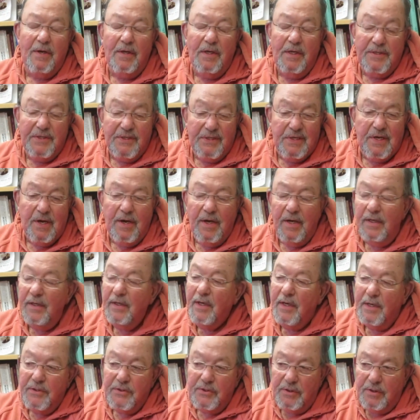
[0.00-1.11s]
assigned
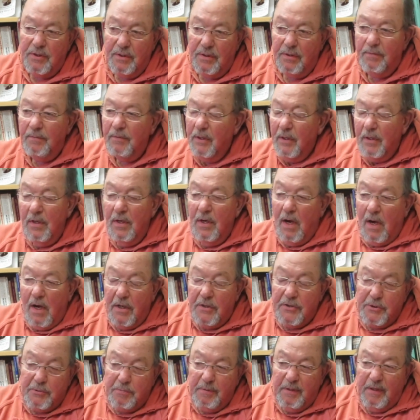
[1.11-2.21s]
as a
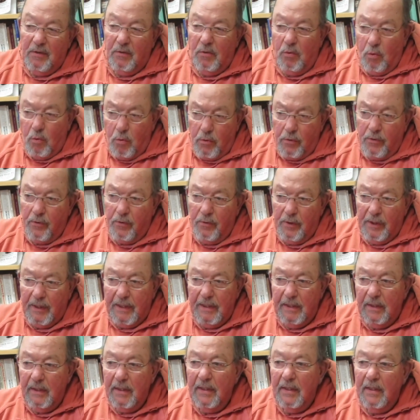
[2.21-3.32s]
hospital
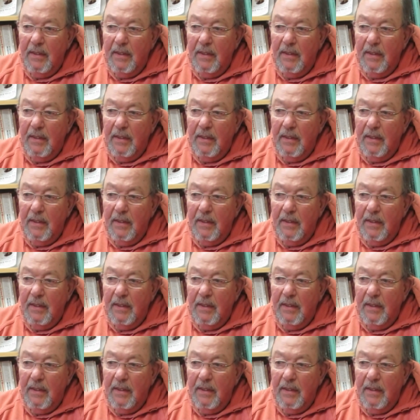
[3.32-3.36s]
orderly.